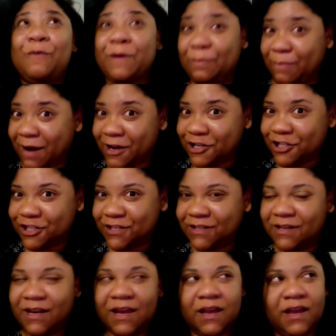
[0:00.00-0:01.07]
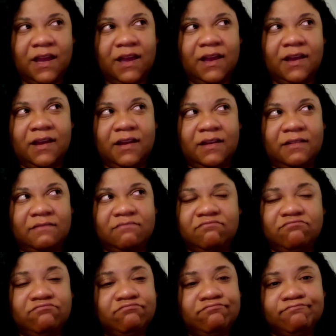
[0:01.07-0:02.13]
with passion. And
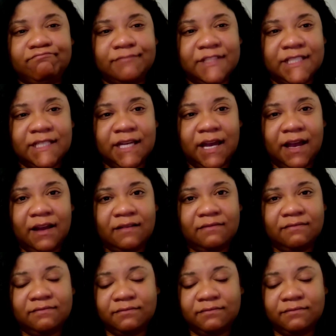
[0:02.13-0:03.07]
yeah,